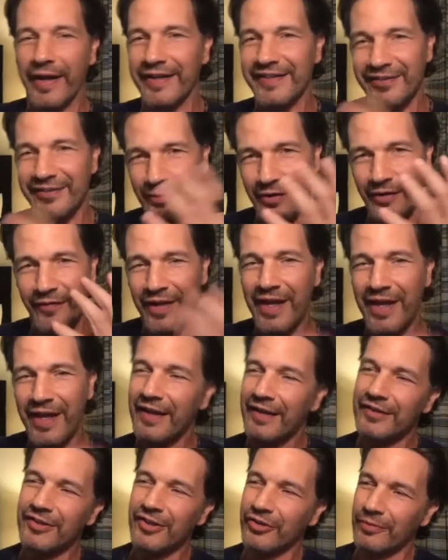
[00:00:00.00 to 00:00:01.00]
It's sort of,
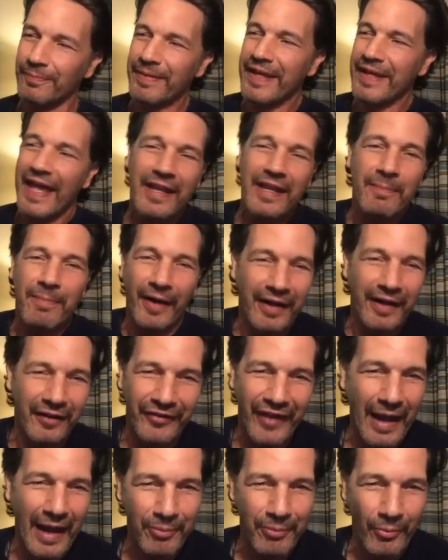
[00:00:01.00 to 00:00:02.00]
you could be anybody at
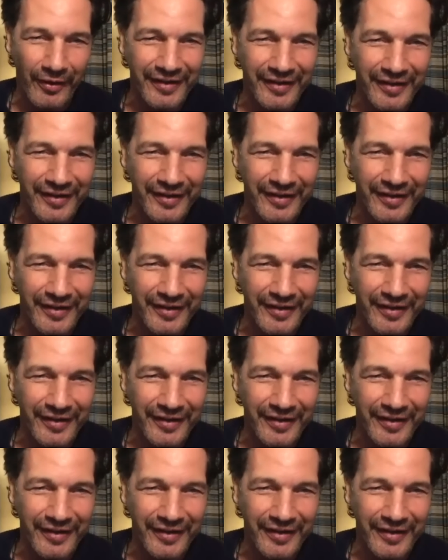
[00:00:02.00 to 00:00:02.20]
that point.